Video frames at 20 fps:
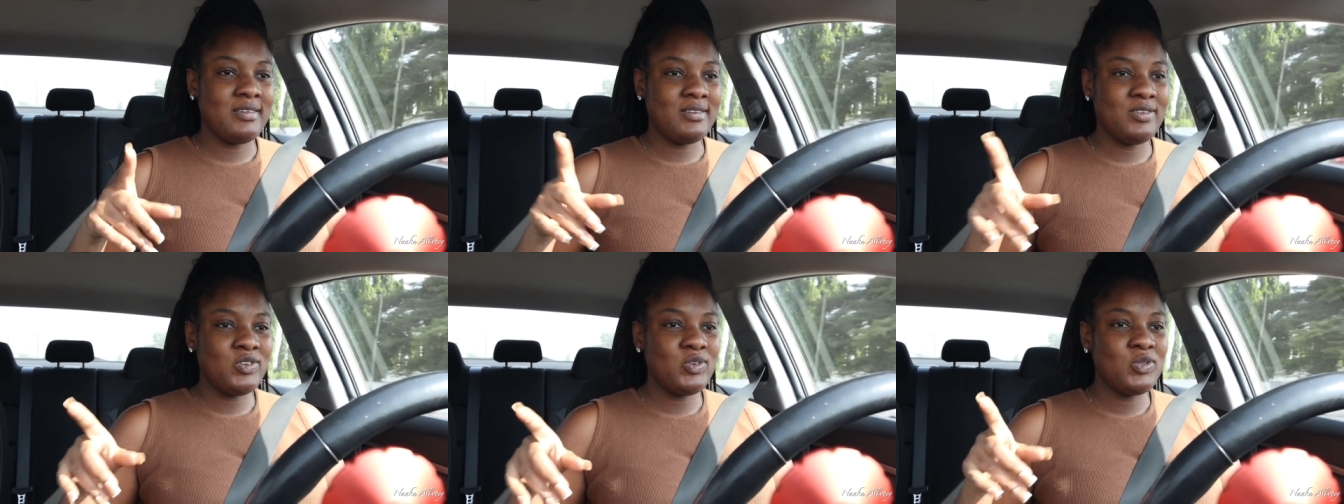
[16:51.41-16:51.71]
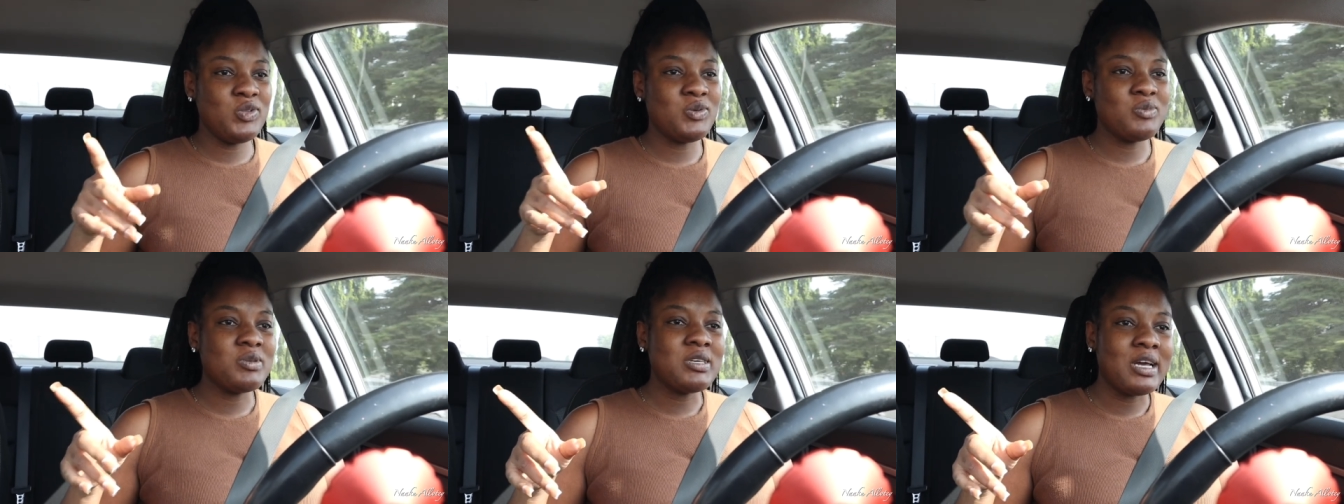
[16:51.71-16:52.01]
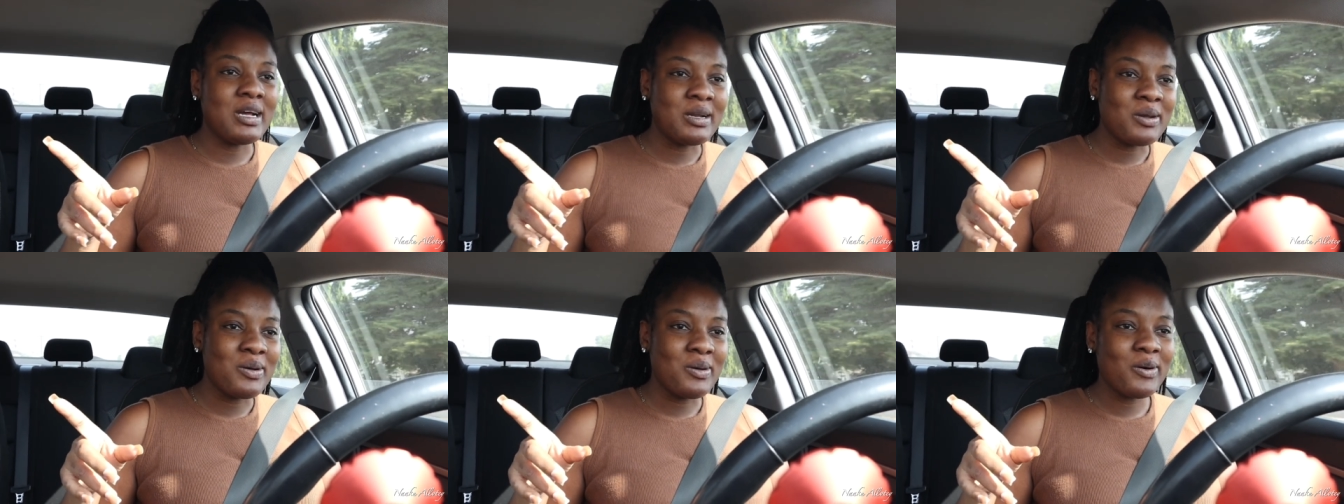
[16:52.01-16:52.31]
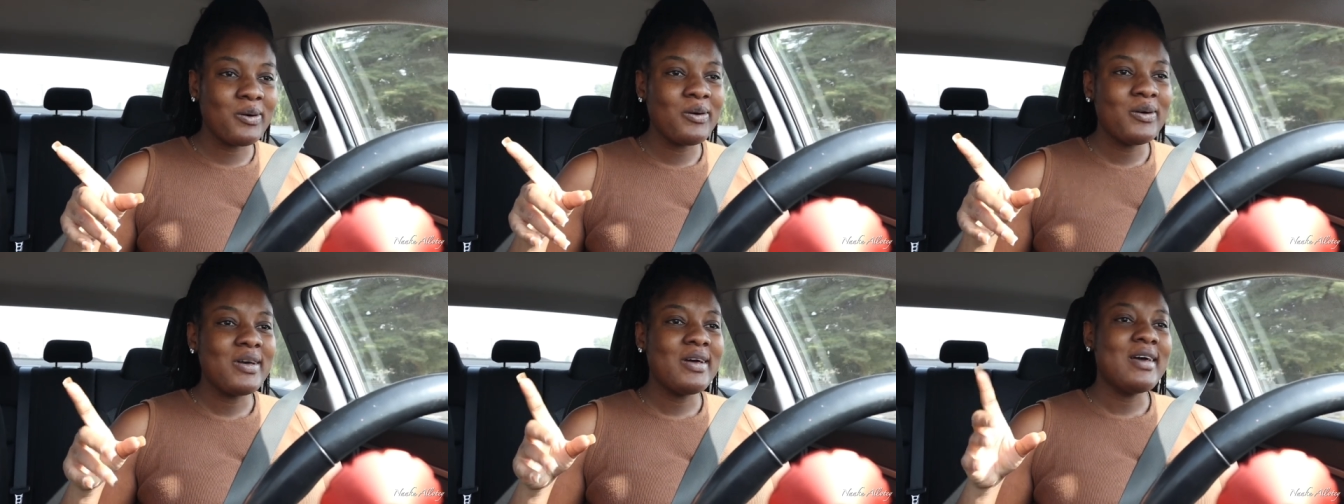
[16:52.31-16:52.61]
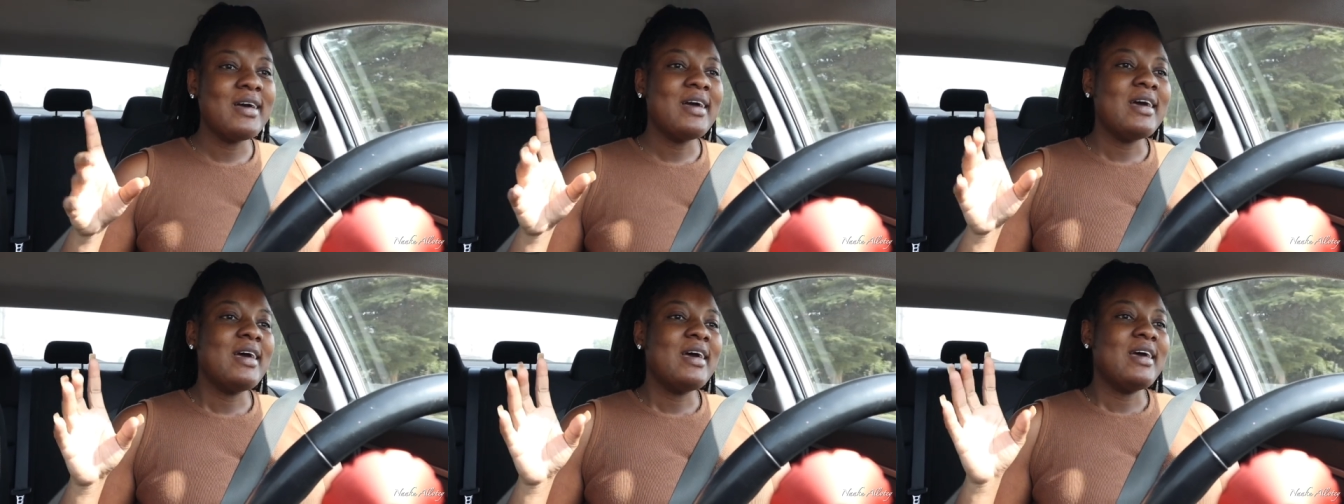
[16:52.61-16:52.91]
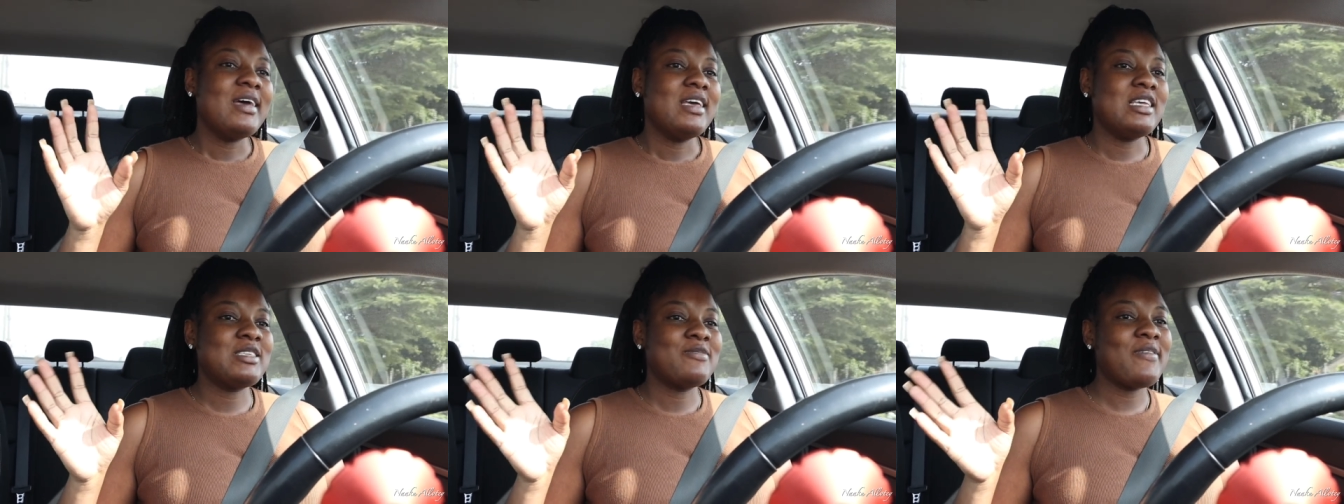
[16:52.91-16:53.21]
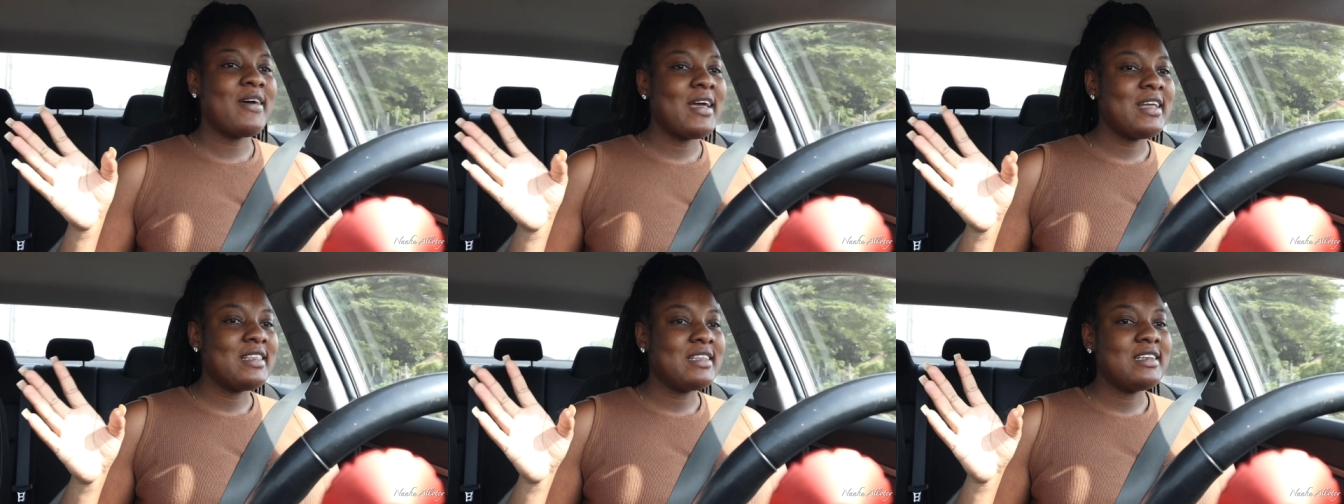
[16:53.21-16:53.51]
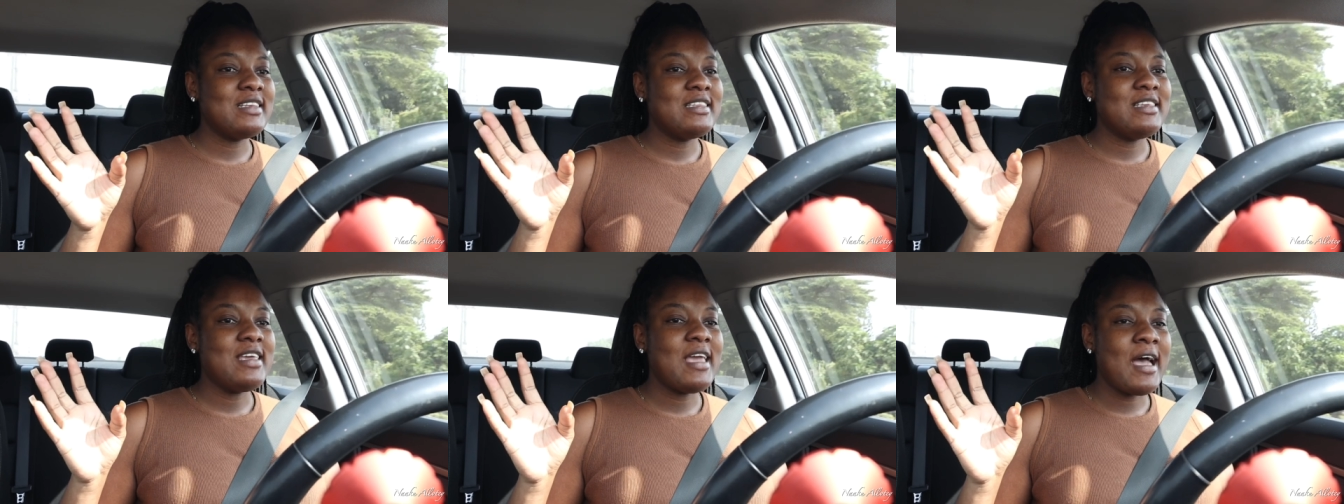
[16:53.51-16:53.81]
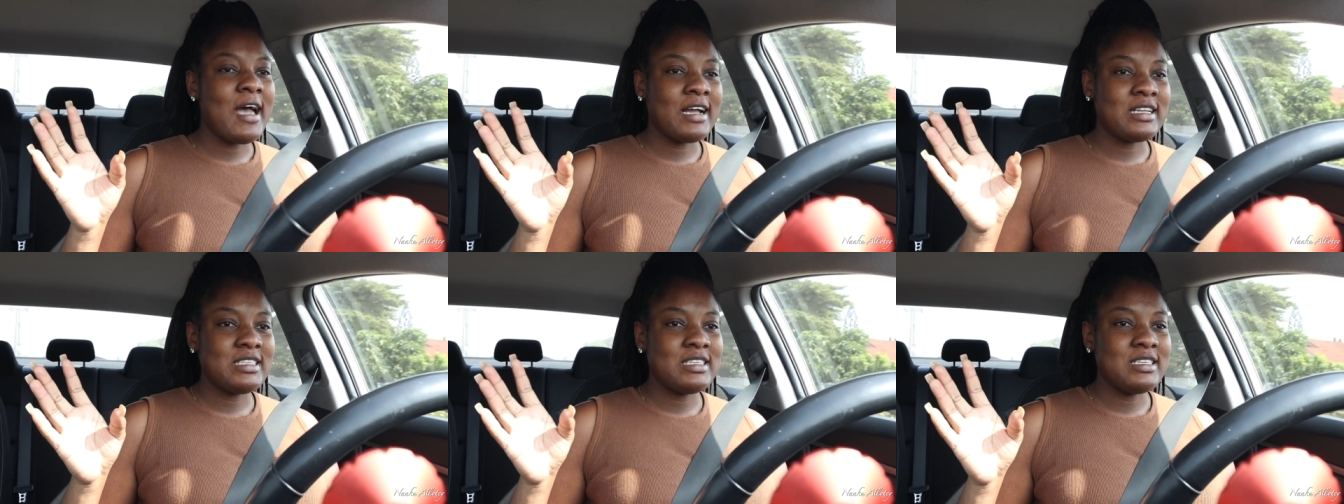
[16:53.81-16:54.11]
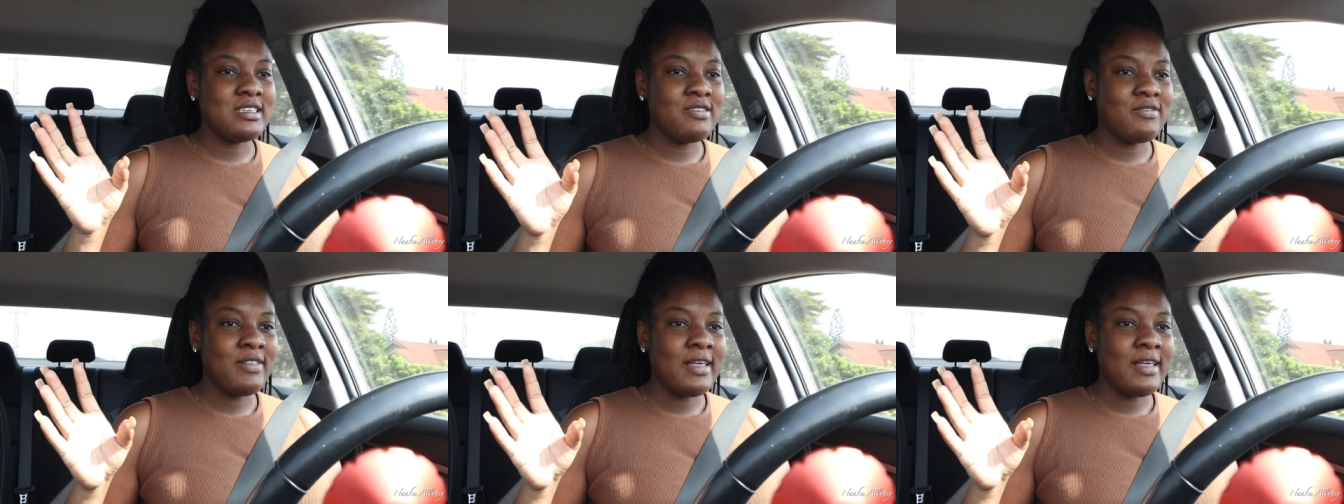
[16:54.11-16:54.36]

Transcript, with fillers: YouTube channel is finally active.